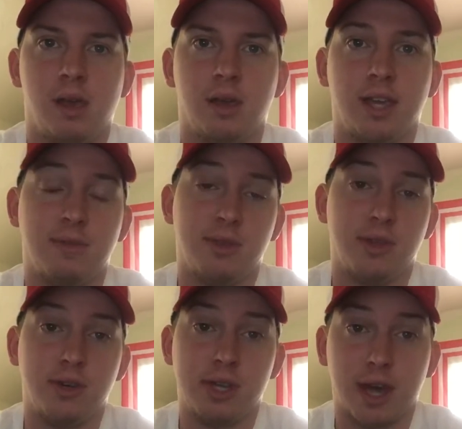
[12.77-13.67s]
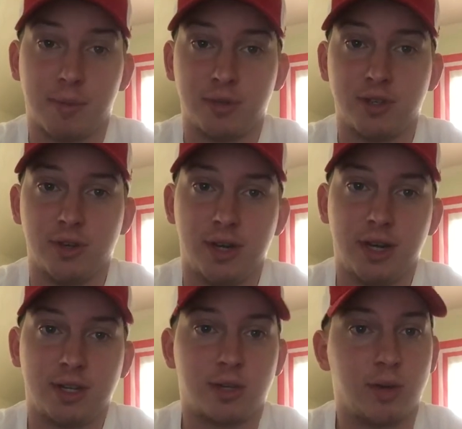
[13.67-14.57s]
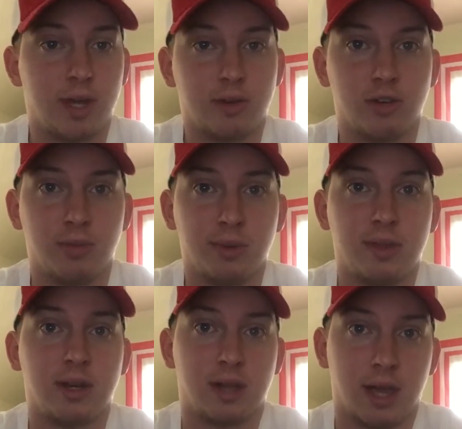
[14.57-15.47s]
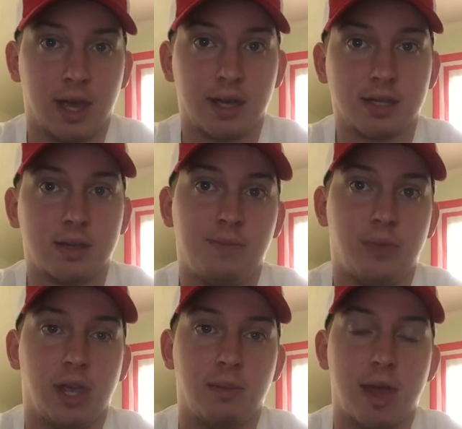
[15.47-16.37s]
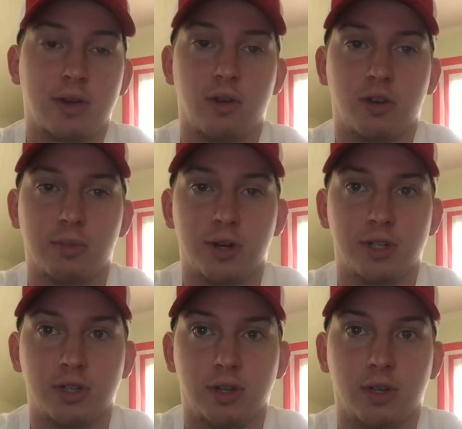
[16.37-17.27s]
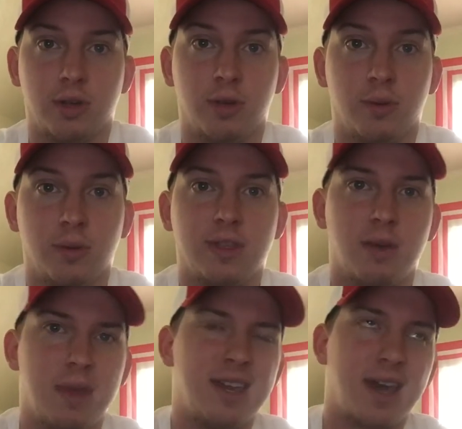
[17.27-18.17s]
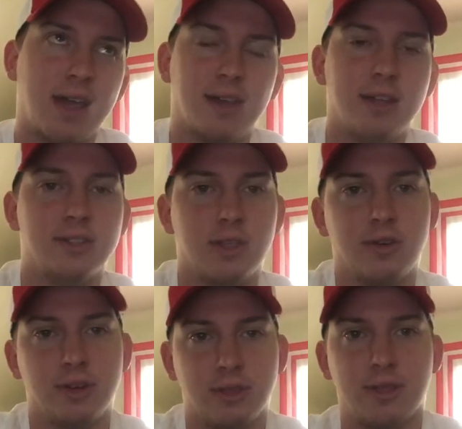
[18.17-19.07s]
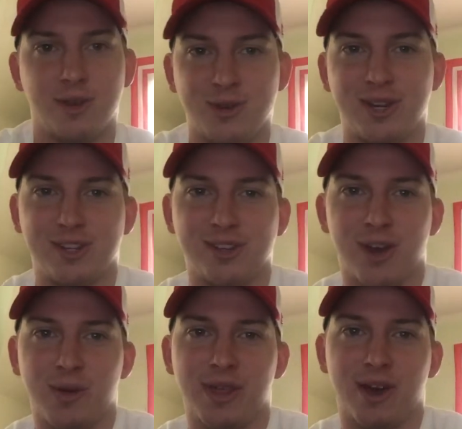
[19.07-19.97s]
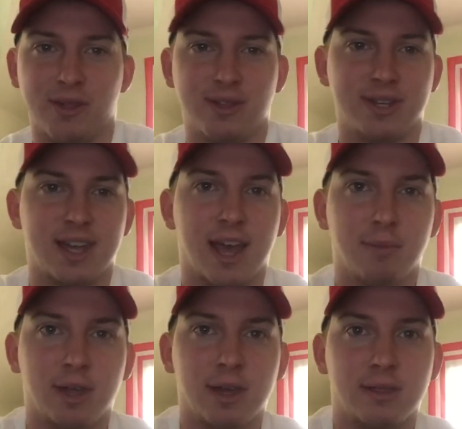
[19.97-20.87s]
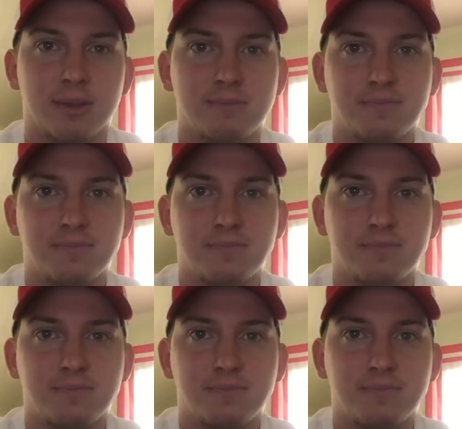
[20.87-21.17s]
It gave me the unique opportunity to create a group within class and make our own commercial without many guidelines other than you needed to know what other than time length,